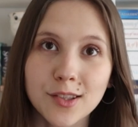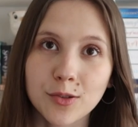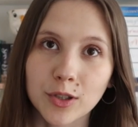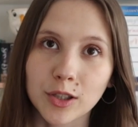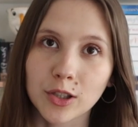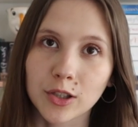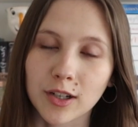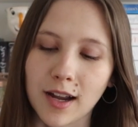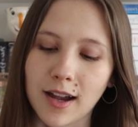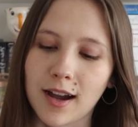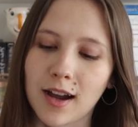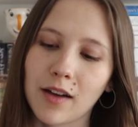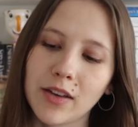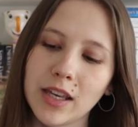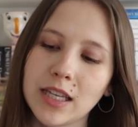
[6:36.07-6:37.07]
thriller I
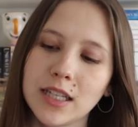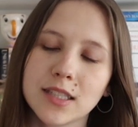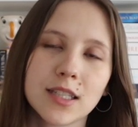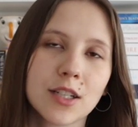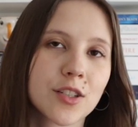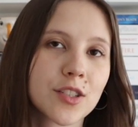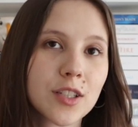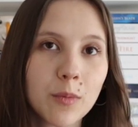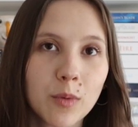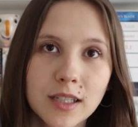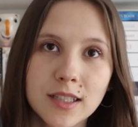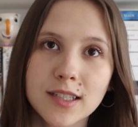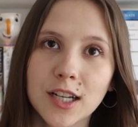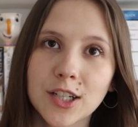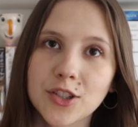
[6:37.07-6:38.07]
have is There's Someone
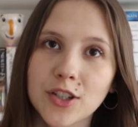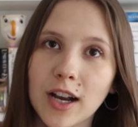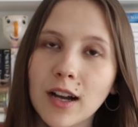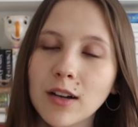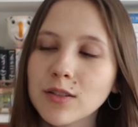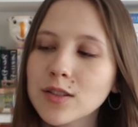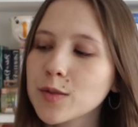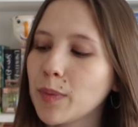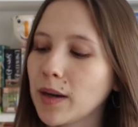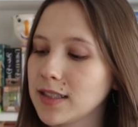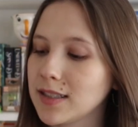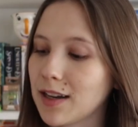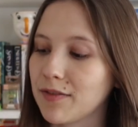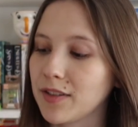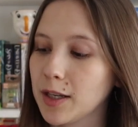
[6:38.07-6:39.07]
Inside Your House by
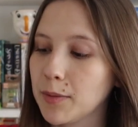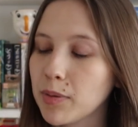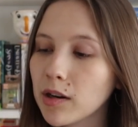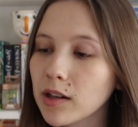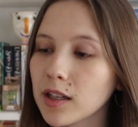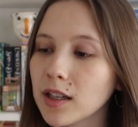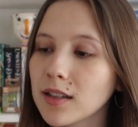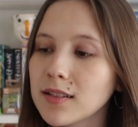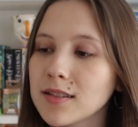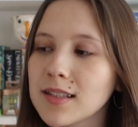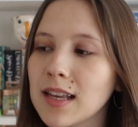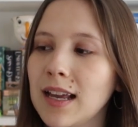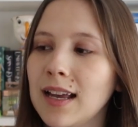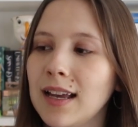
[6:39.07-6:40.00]
Stephanie Perkins.